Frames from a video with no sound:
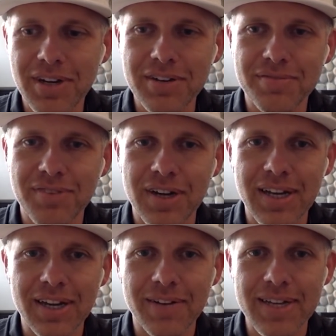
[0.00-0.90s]
of
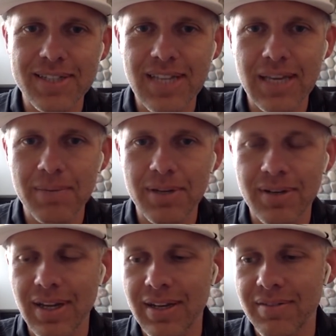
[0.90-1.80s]
funding a race team
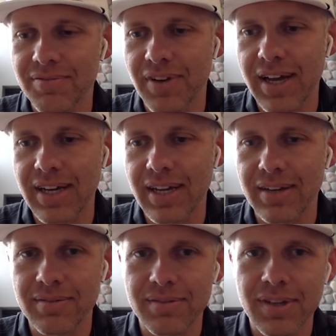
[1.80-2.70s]
and and
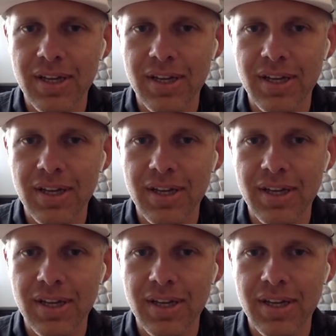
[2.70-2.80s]
finding